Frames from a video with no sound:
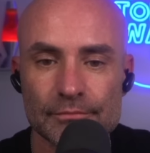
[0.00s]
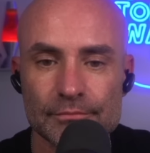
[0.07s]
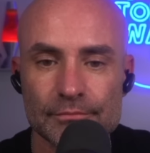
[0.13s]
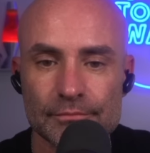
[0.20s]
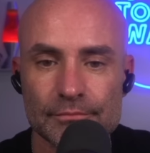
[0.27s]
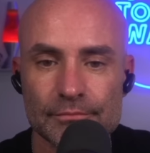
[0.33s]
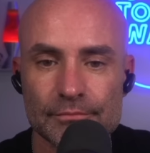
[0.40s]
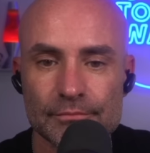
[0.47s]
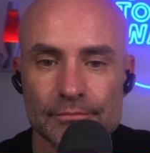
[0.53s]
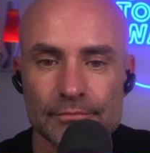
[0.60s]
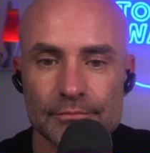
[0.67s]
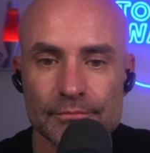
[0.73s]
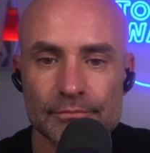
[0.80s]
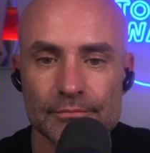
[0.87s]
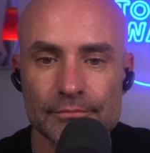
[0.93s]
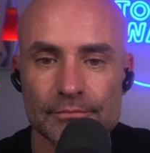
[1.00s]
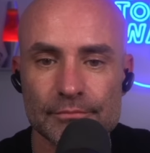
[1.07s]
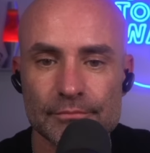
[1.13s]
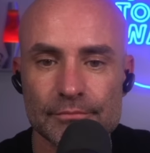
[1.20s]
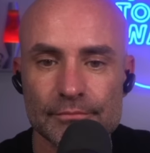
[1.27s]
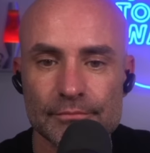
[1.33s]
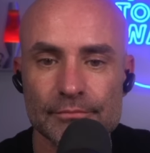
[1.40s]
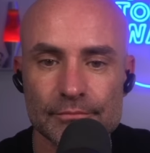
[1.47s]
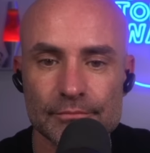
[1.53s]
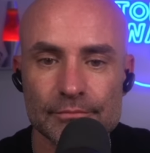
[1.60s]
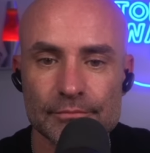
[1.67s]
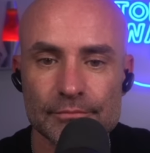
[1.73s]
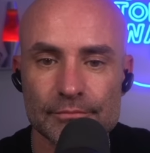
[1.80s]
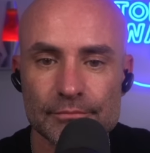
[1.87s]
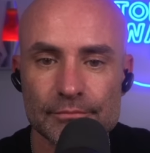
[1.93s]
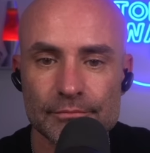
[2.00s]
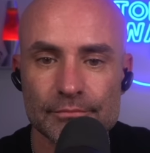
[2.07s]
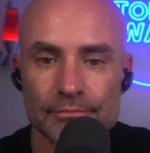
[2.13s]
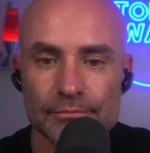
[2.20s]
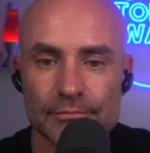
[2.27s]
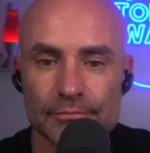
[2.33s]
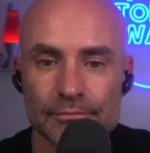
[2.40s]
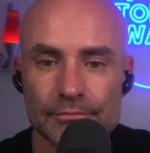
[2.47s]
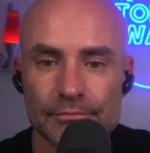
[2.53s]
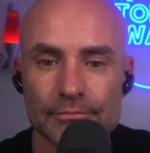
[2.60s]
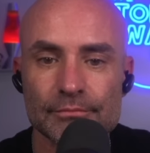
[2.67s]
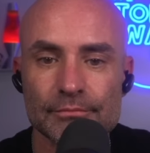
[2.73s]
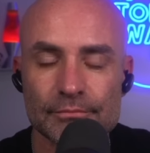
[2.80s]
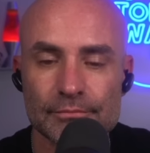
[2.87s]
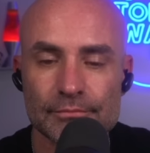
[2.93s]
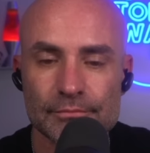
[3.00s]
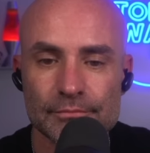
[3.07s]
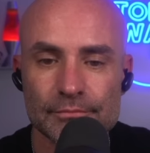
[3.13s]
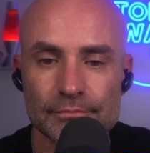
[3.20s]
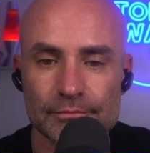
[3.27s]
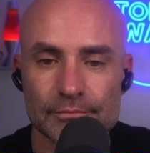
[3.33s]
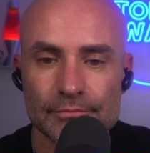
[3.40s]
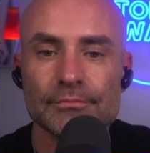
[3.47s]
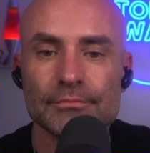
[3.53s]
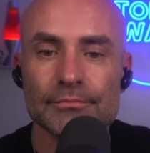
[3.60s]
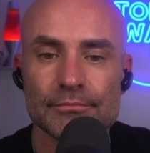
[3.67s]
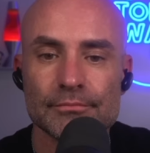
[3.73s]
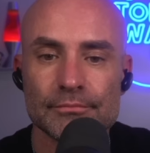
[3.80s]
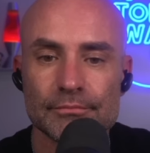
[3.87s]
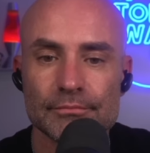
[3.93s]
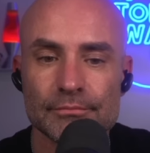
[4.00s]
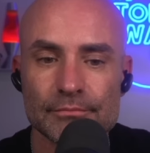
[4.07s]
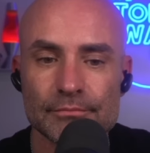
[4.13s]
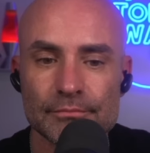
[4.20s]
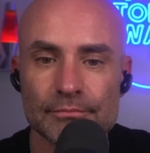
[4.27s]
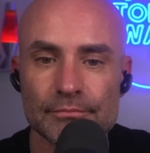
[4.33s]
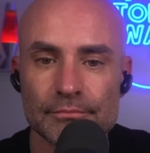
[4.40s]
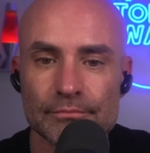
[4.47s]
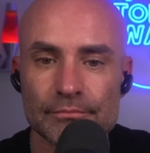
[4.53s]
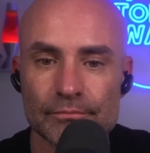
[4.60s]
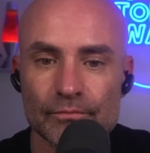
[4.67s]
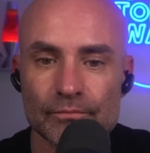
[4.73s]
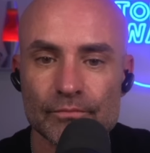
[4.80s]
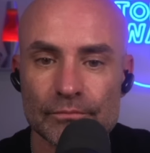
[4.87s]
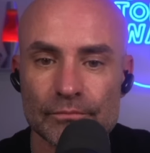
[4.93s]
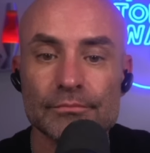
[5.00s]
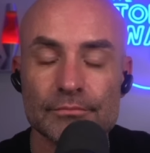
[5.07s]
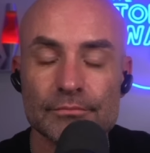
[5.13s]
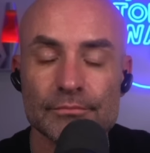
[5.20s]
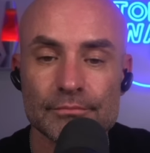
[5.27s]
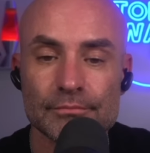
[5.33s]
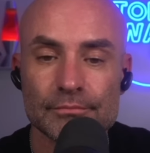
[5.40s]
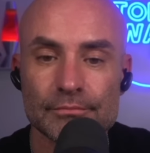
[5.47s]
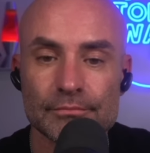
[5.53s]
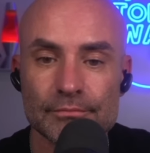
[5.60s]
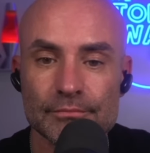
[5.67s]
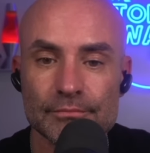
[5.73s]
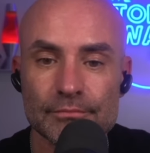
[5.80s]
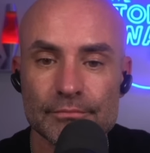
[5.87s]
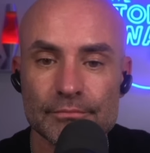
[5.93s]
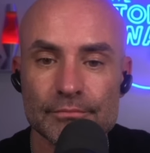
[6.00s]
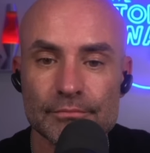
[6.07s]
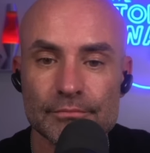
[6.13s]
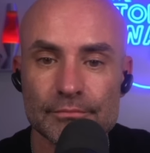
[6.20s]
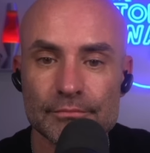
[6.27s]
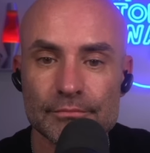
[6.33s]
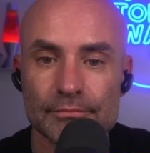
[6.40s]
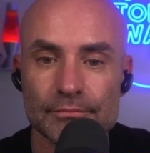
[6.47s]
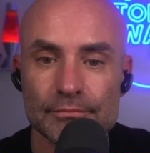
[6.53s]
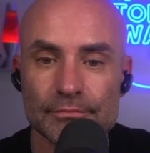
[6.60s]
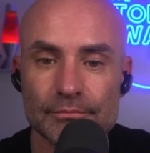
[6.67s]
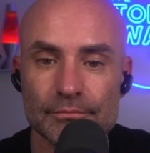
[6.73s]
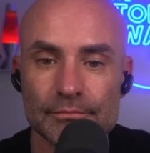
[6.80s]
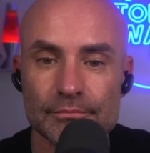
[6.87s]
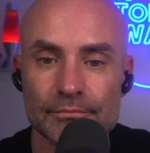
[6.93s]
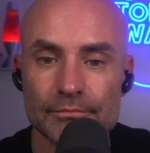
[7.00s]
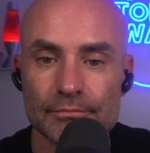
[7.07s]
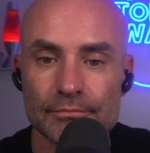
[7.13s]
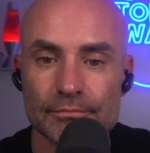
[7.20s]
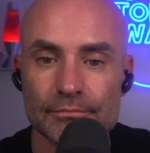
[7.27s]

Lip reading: (not speaking)